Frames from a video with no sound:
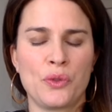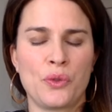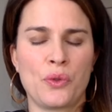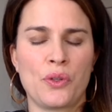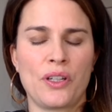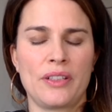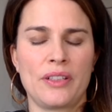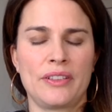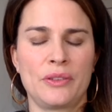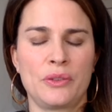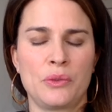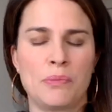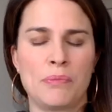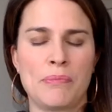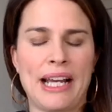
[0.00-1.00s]
or you
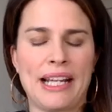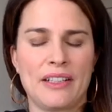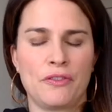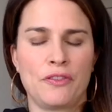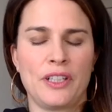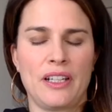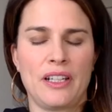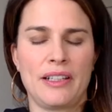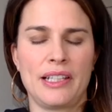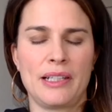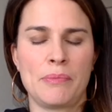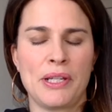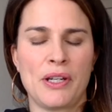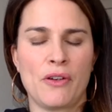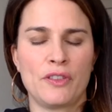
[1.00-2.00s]
might feel a little
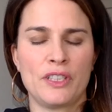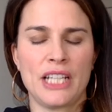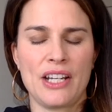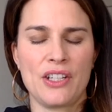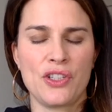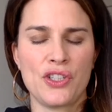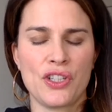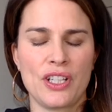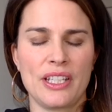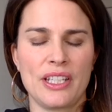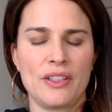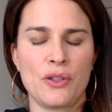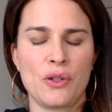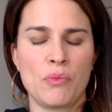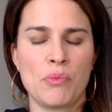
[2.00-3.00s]
bit of tension
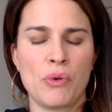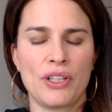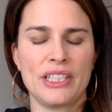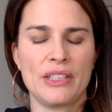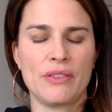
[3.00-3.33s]
in your body